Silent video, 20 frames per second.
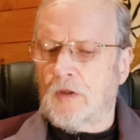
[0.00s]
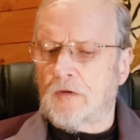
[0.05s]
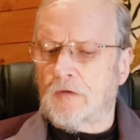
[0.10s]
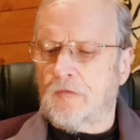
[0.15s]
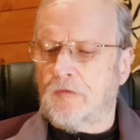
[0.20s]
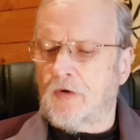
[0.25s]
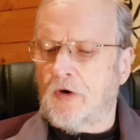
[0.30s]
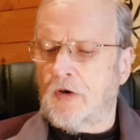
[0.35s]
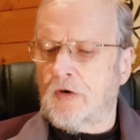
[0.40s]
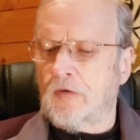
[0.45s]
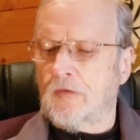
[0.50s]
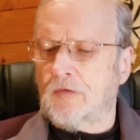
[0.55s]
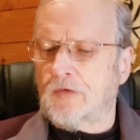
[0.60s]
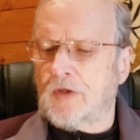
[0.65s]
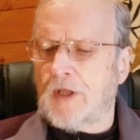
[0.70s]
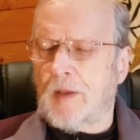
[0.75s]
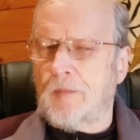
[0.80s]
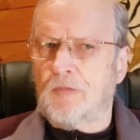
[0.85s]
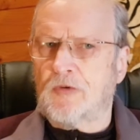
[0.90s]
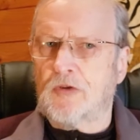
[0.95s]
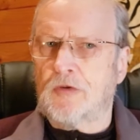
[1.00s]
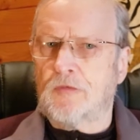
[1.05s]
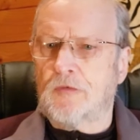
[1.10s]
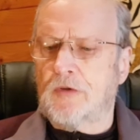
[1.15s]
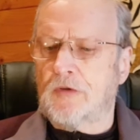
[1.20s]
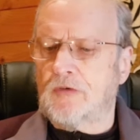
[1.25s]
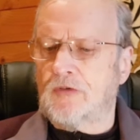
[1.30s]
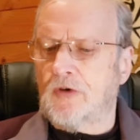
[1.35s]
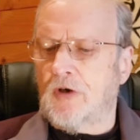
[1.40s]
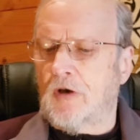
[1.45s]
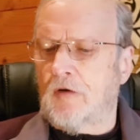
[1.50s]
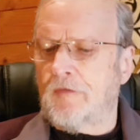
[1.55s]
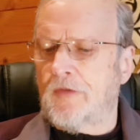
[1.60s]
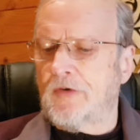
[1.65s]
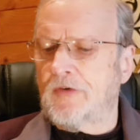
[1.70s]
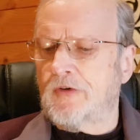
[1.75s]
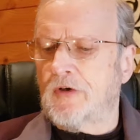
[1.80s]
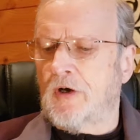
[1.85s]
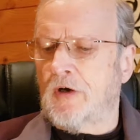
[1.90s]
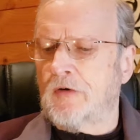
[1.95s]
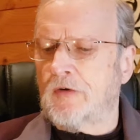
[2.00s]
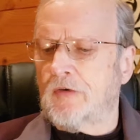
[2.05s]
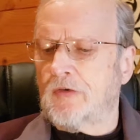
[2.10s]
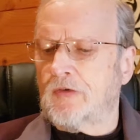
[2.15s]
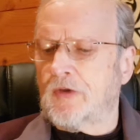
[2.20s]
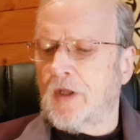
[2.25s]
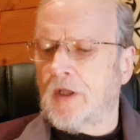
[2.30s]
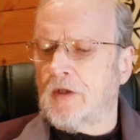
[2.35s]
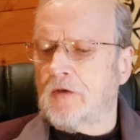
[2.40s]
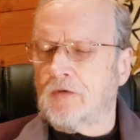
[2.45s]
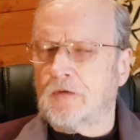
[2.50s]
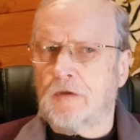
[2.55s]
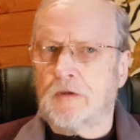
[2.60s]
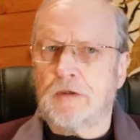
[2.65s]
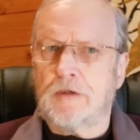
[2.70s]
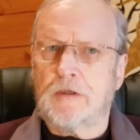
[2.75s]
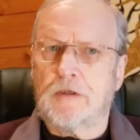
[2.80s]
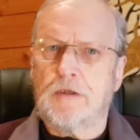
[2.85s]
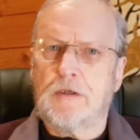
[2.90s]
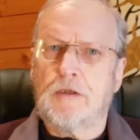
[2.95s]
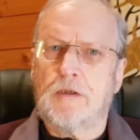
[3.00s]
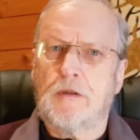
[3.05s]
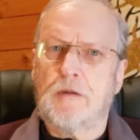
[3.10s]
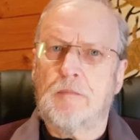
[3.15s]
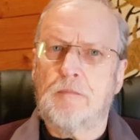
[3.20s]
final steps of the jhana states and the